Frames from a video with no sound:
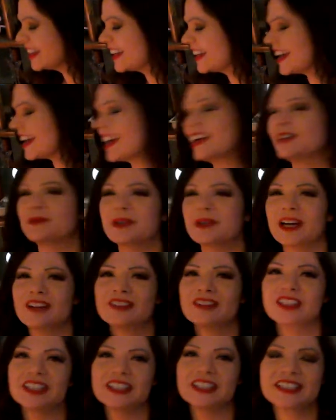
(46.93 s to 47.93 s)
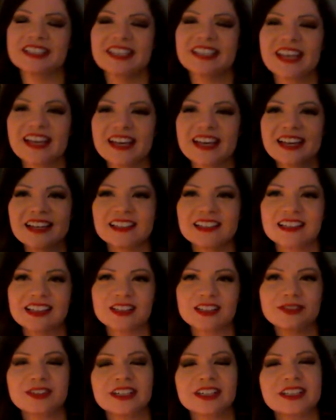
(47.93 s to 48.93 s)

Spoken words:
I hope you're having a good day. If you're